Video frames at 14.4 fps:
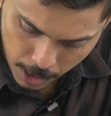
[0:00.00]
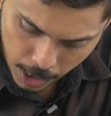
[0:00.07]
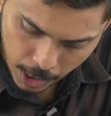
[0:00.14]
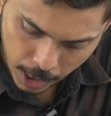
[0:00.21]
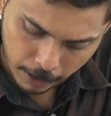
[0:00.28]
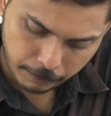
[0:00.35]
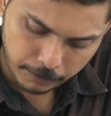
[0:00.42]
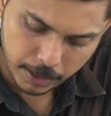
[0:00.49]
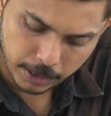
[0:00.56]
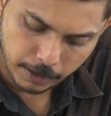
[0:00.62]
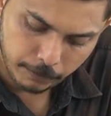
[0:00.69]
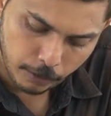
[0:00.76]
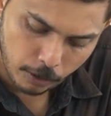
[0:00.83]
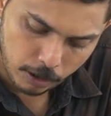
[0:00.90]
After
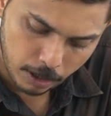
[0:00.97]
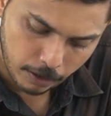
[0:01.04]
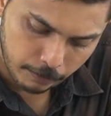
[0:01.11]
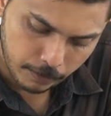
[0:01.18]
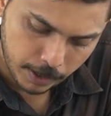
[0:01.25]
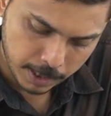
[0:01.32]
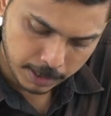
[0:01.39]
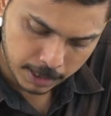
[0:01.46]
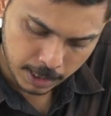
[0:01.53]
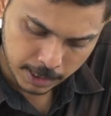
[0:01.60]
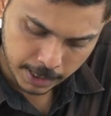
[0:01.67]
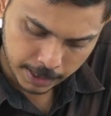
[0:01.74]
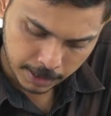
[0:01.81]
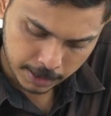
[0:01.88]
the fall of
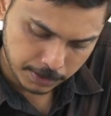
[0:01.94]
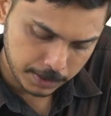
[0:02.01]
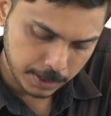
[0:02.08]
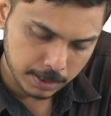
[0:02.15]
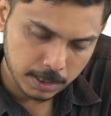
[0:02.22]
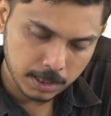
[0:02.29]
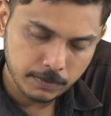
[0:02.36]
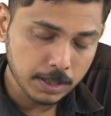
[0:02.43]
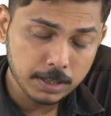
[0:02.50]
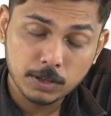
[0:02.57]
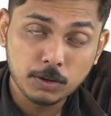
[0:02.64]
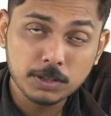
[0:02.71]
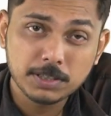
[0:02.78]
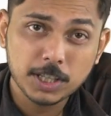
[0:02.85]
Vardhana dynasty, there were
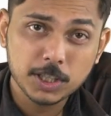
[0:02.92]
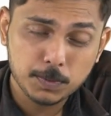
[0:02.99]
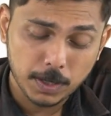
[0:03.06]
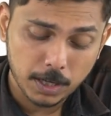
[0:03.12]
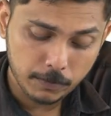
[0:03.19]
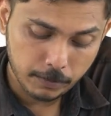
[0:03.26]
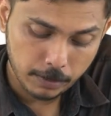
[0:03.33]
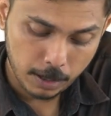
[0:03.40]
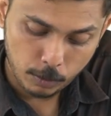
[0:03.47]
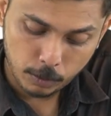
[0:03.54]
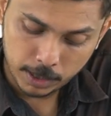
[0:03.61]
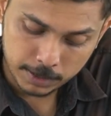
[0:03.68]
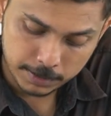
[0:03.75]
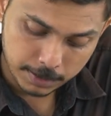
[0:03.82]
no such powerful
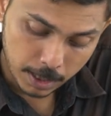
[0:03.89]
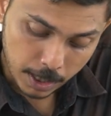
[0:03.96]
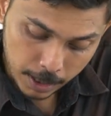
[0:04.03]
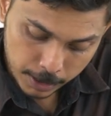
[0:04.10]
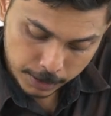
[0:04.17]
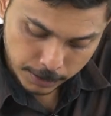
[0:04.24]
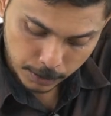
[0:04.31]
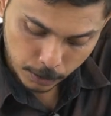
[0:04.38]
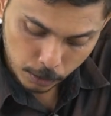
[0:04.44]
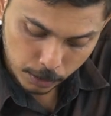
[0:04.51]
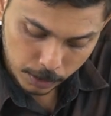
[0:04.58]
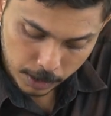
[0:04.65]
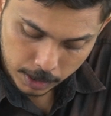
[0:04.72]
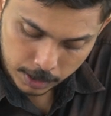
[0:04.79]
rulers.
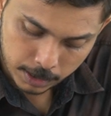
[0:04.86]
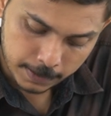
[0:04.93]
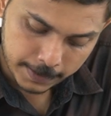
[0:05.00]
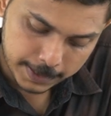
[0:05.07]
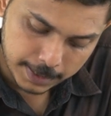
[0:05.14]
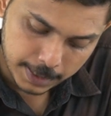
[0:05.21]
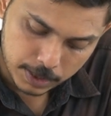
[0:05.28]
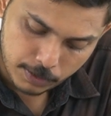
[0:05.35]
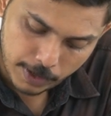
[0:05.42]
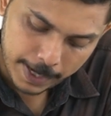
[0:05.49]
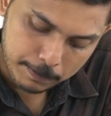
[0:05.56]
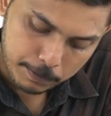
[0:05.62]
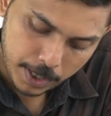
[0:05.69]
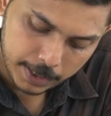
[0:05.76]
So there was a
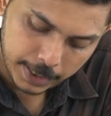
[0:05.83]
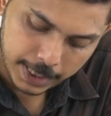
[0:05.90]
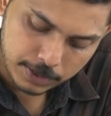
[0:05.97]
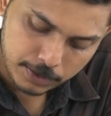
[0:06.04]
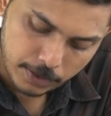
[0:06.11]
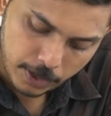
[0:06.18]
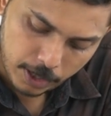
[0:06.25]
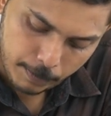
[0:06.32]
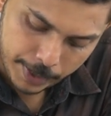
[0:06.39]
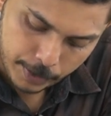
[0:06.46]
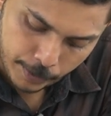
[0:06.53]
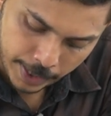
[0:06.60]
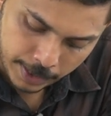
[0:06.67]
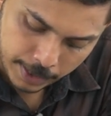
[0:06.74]
tripartite struggle
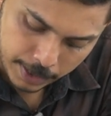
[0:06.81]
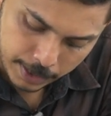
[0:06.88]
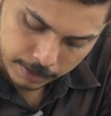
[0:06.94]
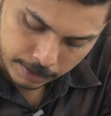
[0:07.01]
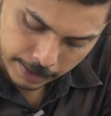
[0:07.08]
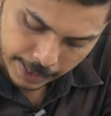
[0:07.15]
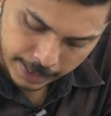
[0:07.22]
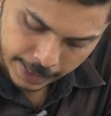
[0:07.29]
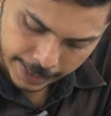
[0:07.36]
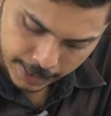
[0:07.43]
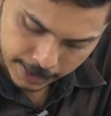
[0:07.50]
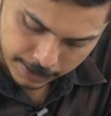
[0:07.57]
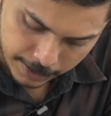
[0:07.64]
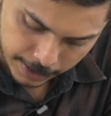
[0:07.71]
between 3
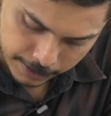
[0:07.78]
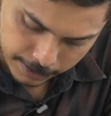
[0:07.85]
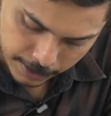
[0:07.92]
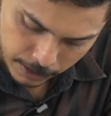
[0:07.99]
dynasties.